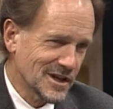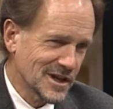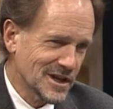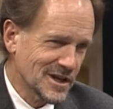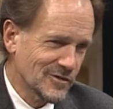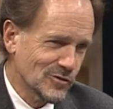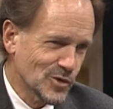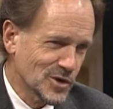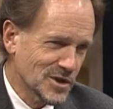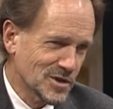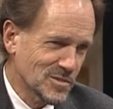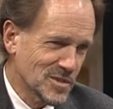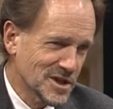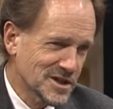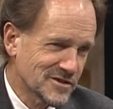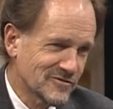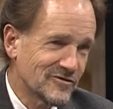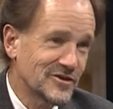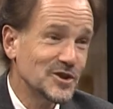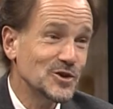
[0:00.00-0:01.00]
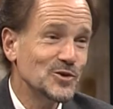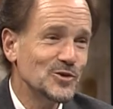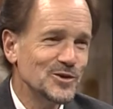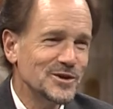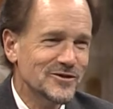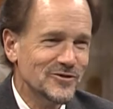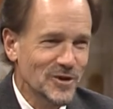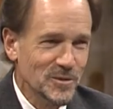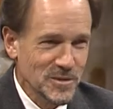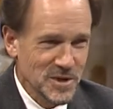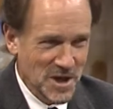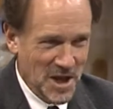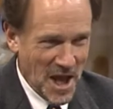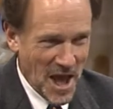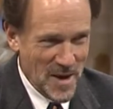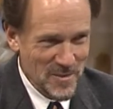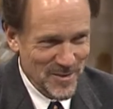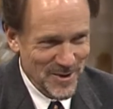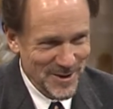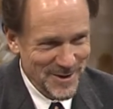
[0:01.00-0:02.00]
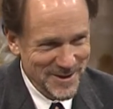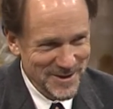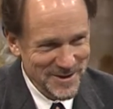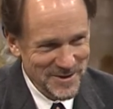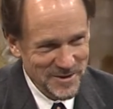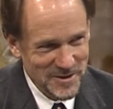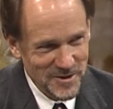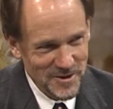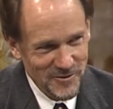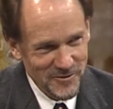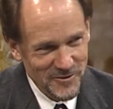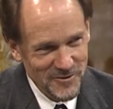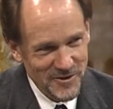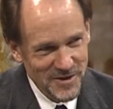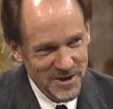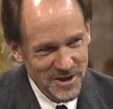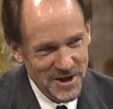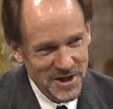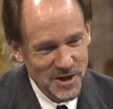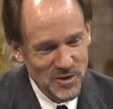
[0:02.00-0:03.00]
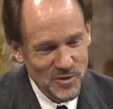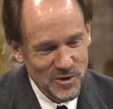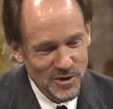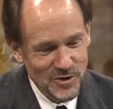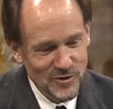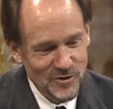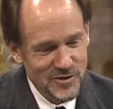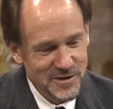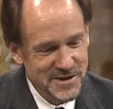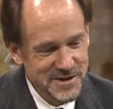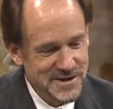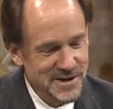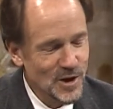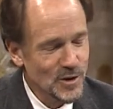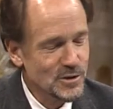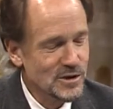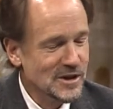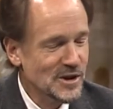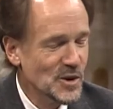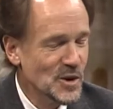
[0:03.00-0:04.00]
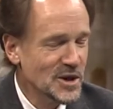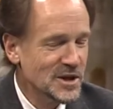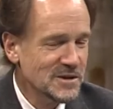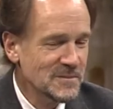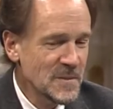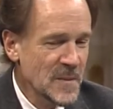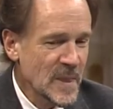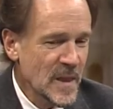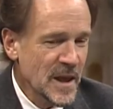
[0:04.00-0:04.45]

I have one of the best views from the Capitol of uh, anyone over the South Lawn.